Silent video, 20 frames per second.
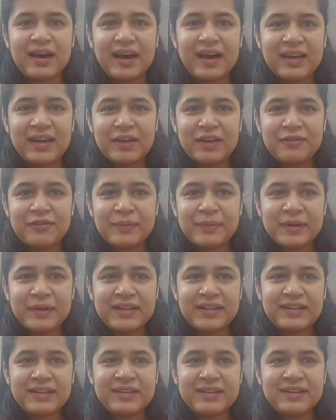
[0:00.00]
Hi
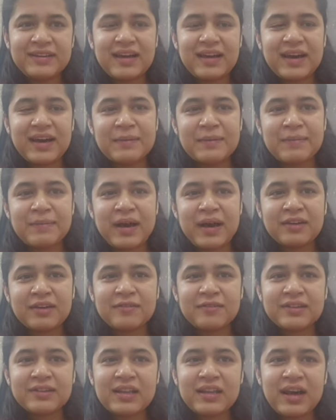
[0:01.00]
everybody. I am back
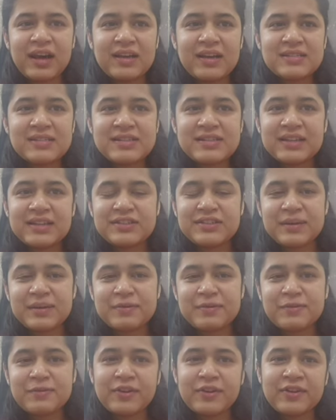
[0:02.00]
with last day
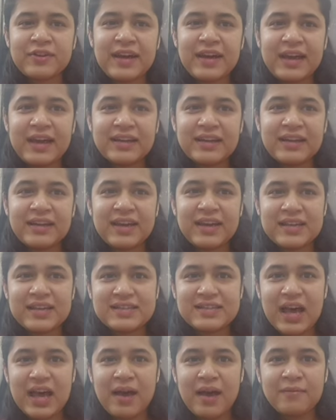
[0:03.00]
tips for your INI
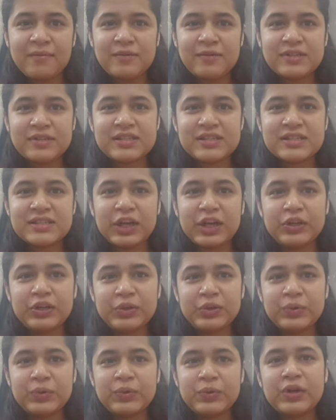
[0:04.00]
exam, which is
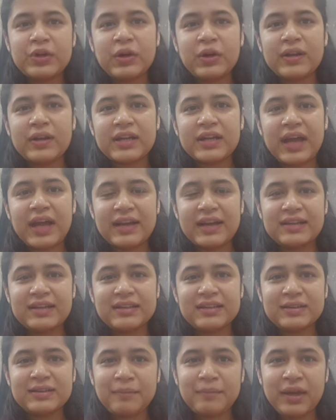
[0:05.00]
scheduled on
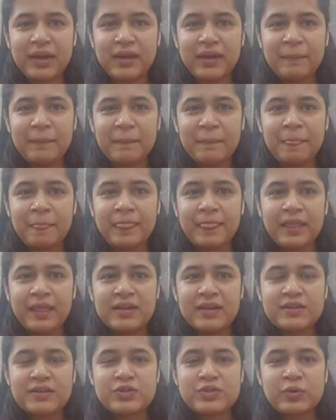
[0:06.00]
19th May.
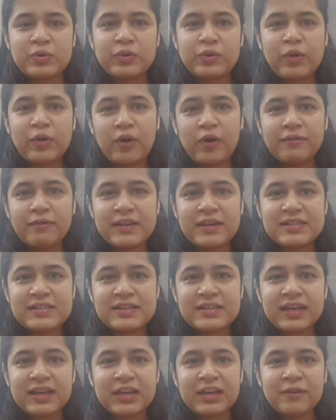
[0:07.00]
So not
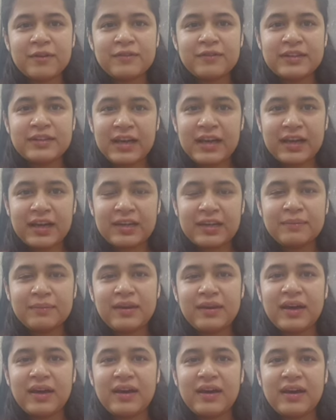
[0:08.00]
wasting any of the time,
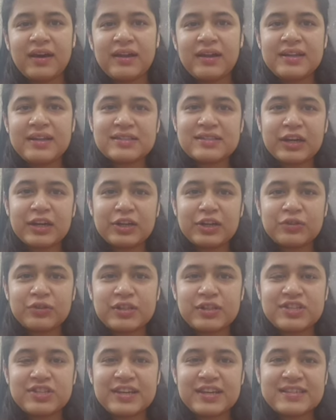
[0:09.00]
let's cut to
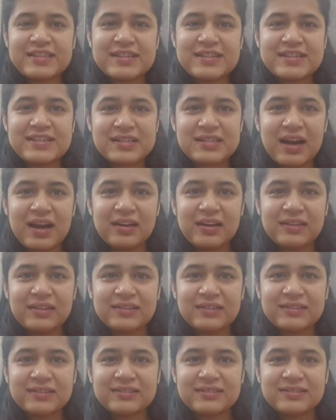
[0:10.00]
the chase and start.